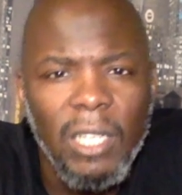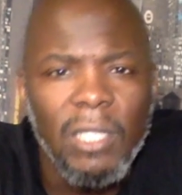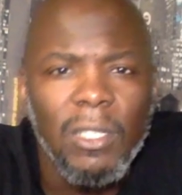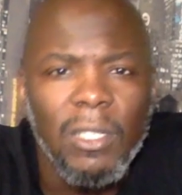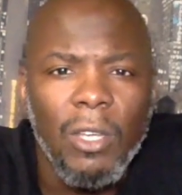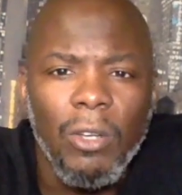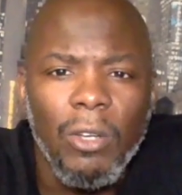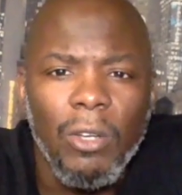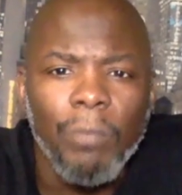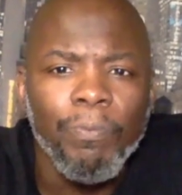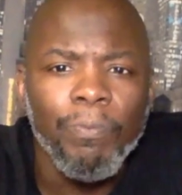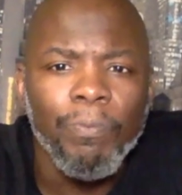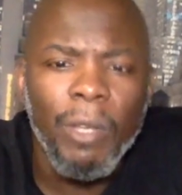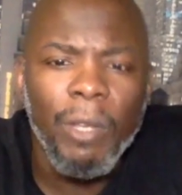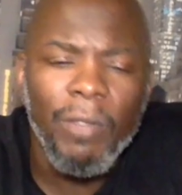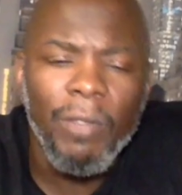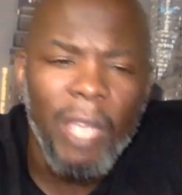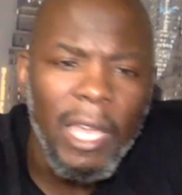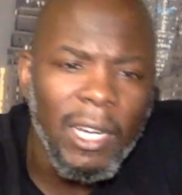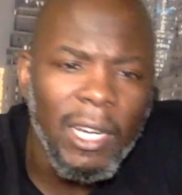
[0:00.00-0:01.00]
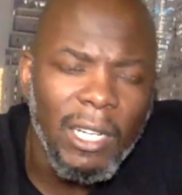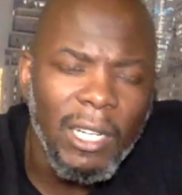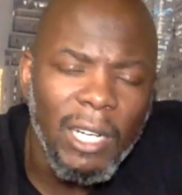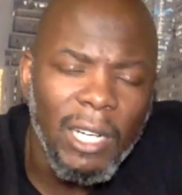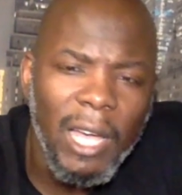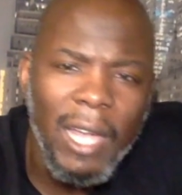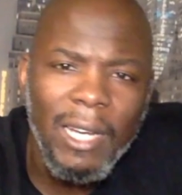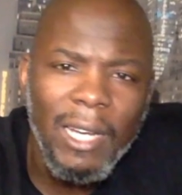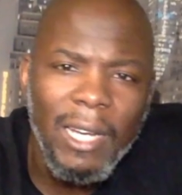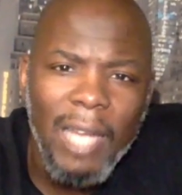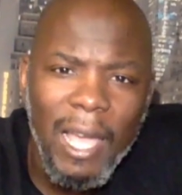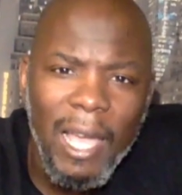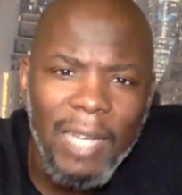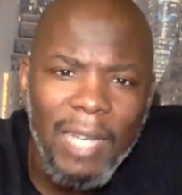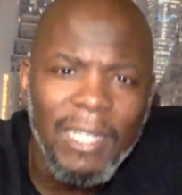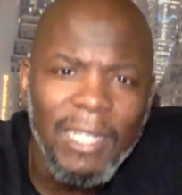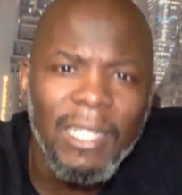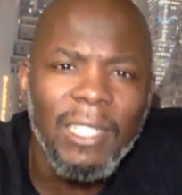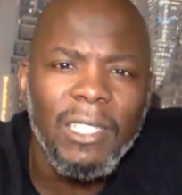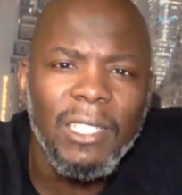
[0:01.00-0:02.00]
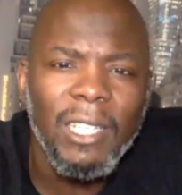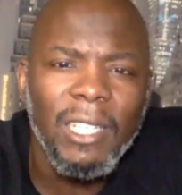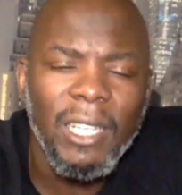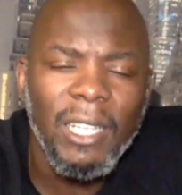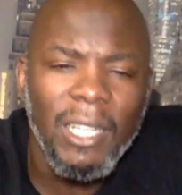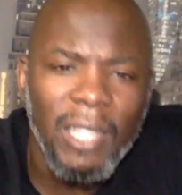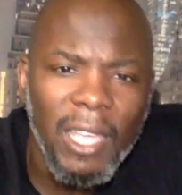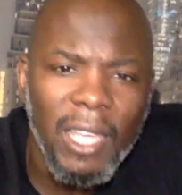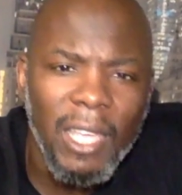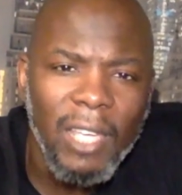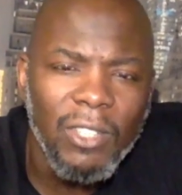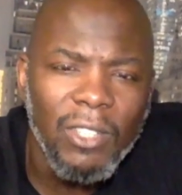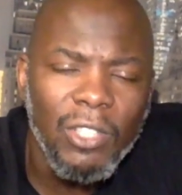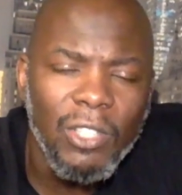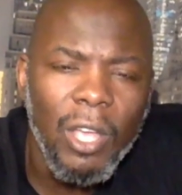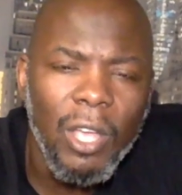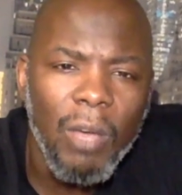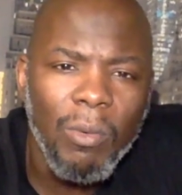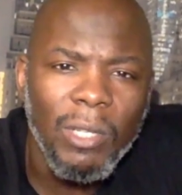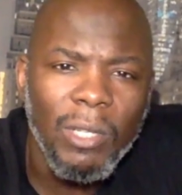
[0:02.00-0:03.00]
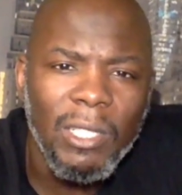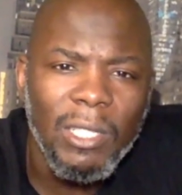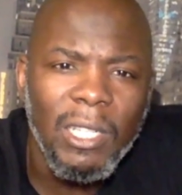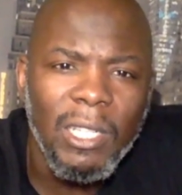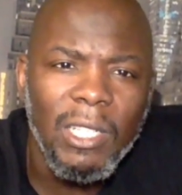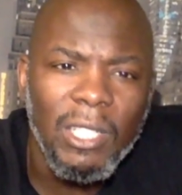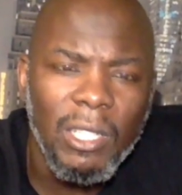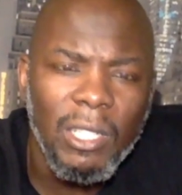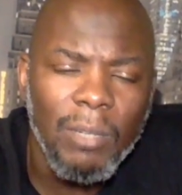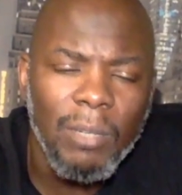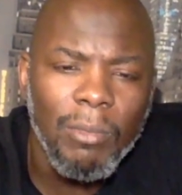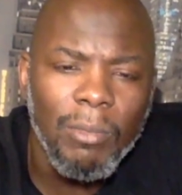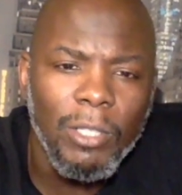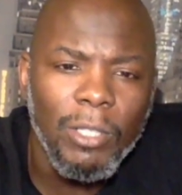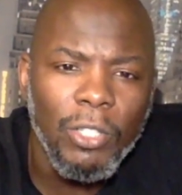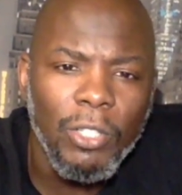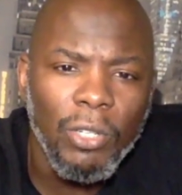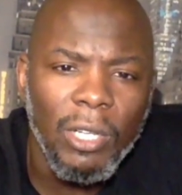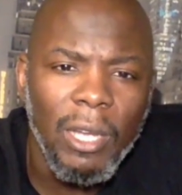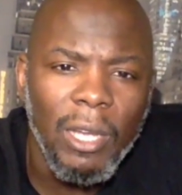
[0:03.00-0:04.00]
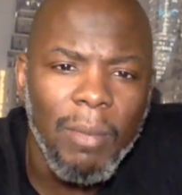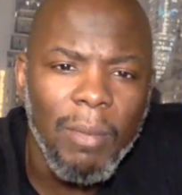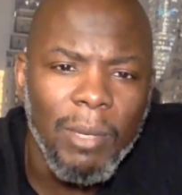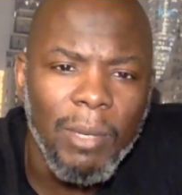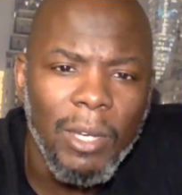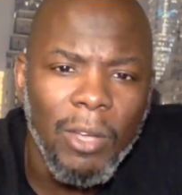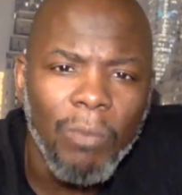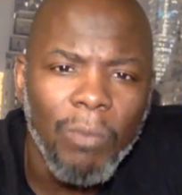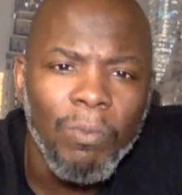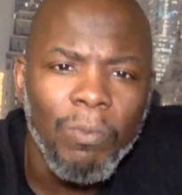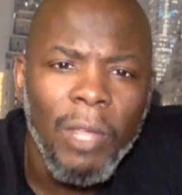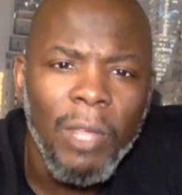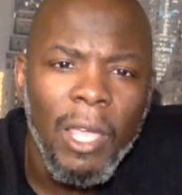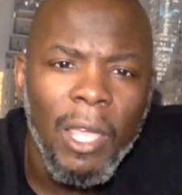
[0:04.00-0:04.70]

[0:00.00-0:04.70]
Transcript: And so if you got any ideas or anything else y'all want to see, just be sure to let me know.